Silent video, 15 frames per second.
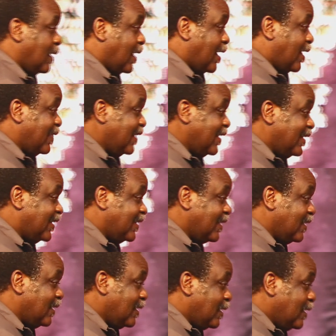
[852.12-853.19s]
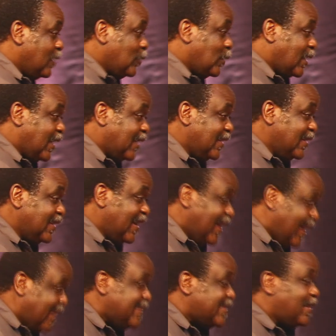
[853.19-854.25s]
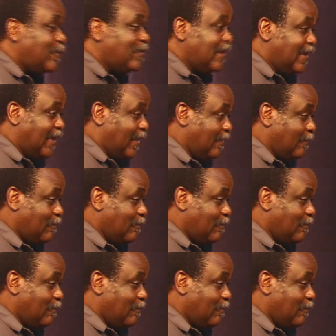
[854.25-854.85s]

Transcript: I think you can learn something here.